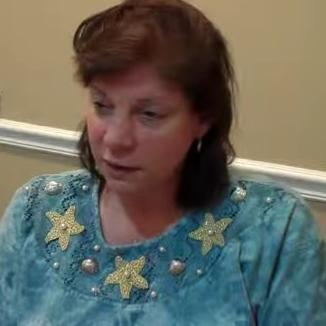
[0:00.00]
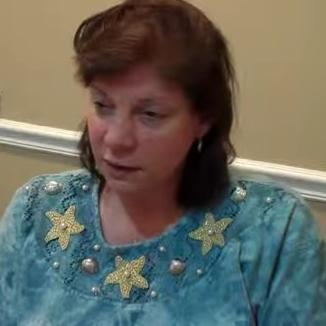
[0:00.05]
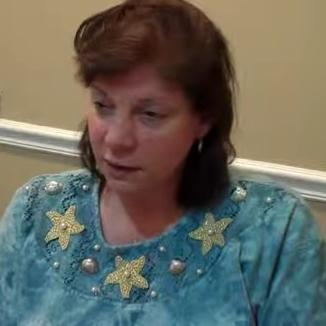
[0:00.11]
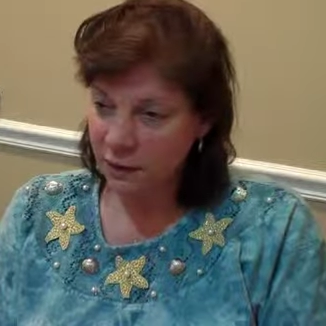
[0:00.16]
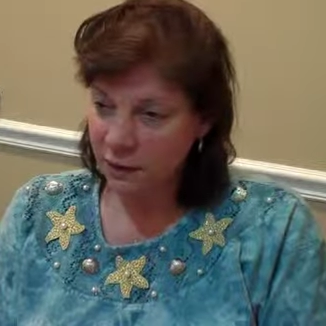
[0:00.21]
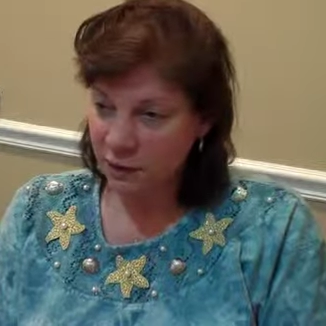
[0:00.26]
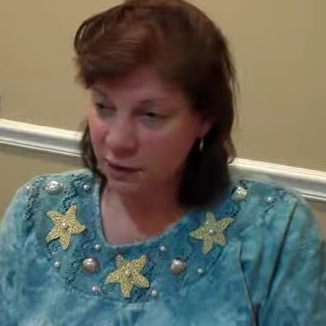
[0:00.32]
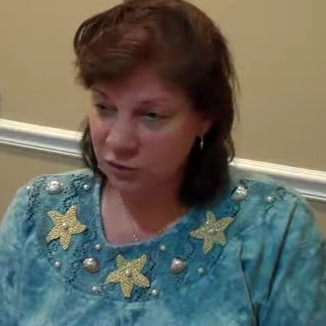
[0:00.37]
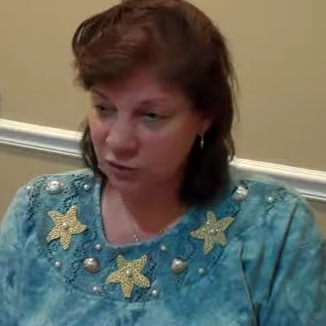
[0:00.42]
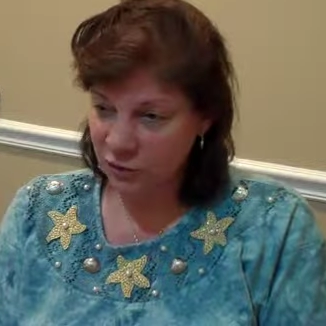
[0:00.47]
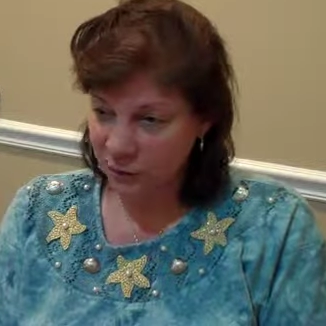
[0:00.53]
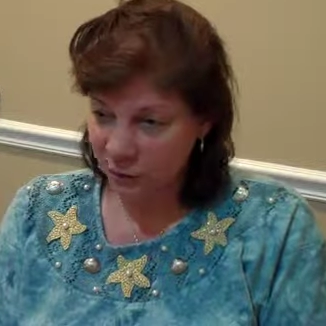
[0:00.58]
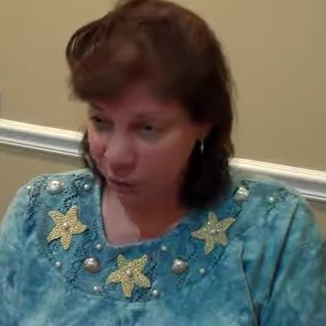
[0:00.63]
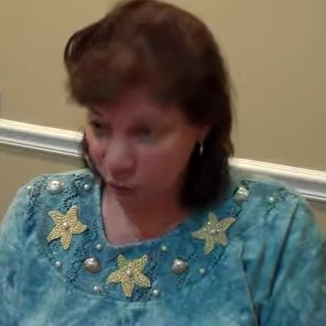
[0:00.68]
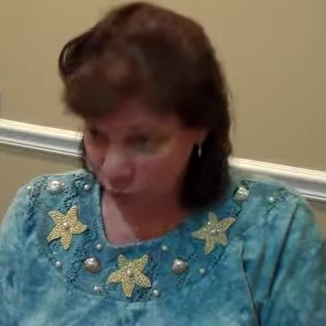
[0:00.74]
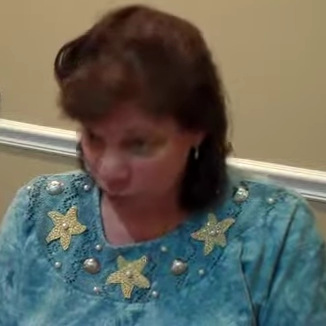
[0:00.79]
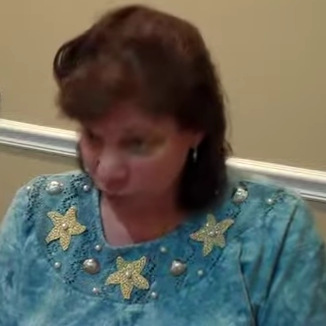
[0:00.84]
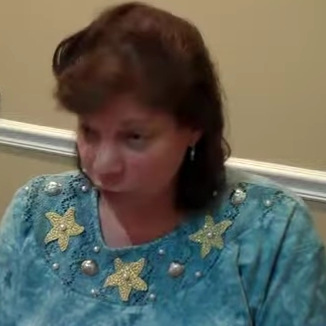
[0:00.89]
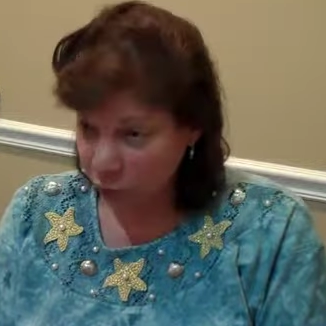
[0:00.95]
and actually
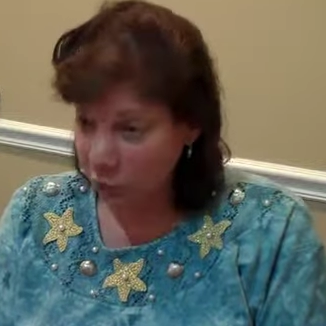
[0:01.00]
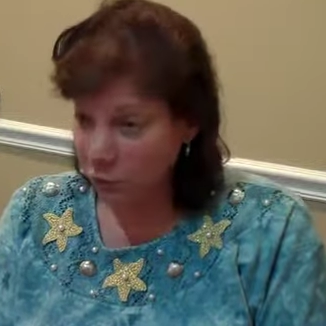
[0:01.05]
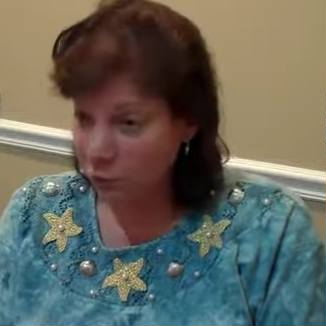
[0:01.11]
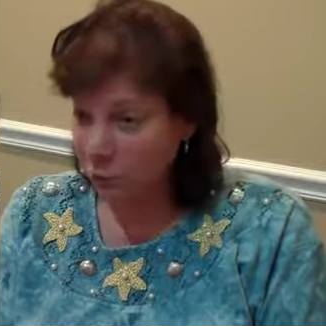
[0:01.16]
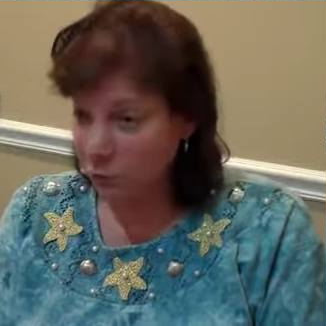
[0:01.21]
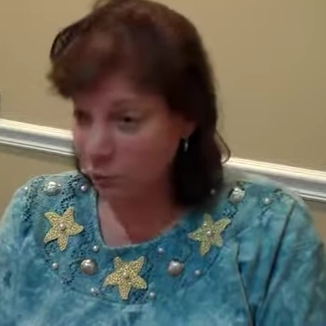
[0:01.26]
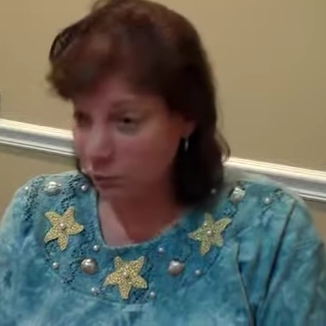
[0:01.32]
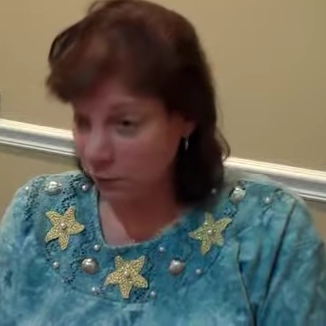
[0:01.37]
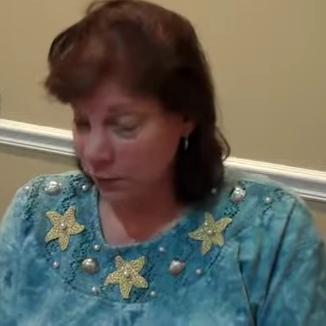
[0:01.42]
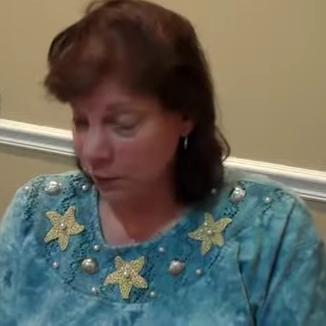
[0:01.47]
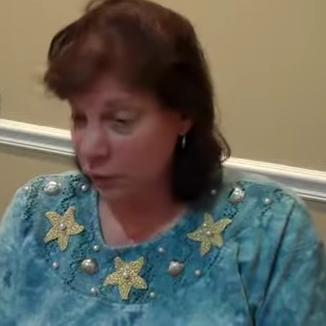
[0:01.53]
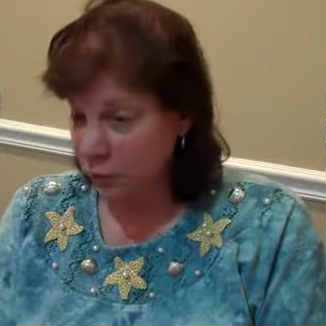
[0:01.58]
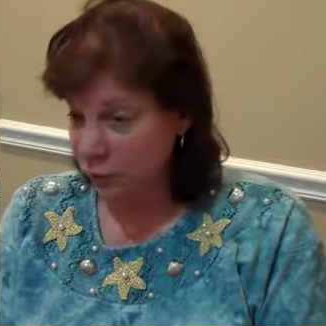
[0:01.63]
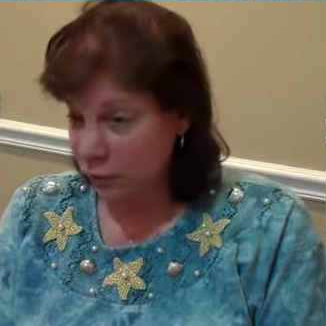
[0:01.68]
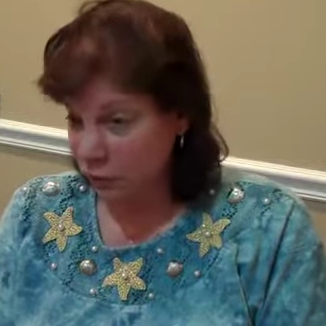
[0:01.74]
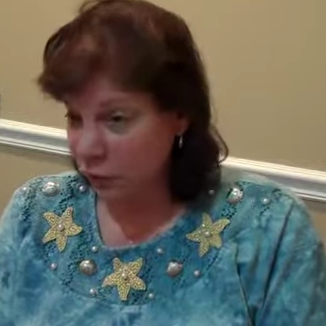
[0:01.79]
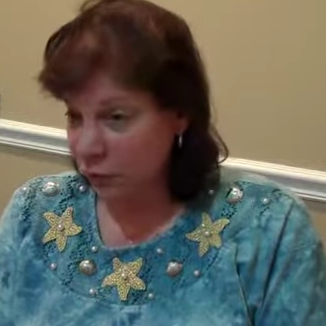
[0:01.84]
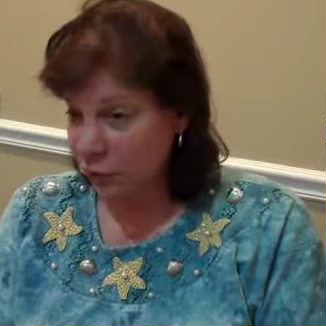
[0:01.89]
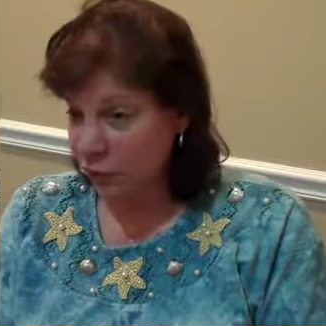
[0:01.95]
that's when you
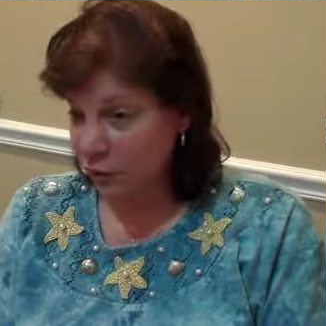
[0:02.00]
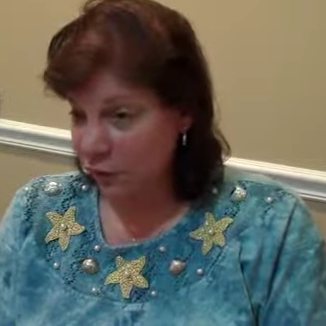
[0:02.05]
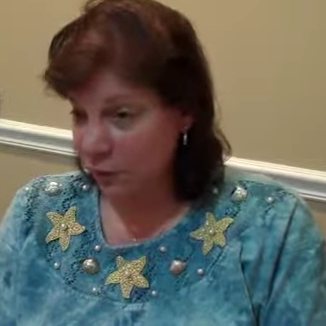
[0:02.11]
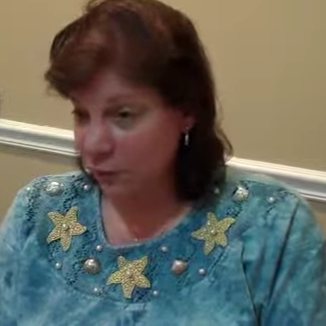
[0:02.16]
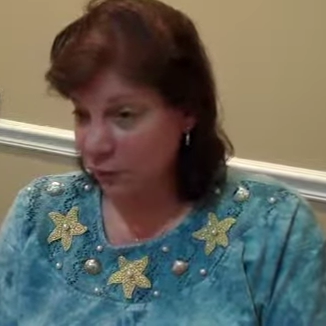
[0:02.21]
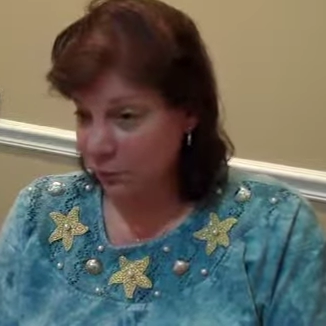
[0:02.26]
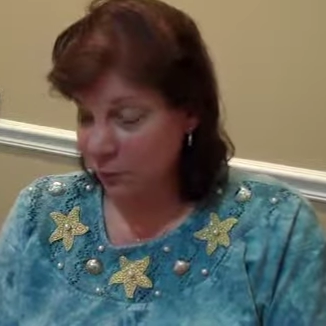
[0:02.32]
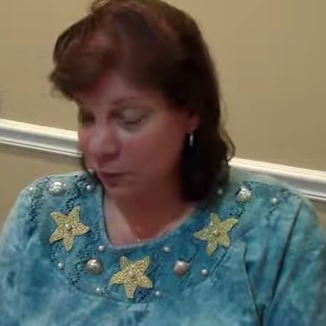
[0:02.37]
introduced the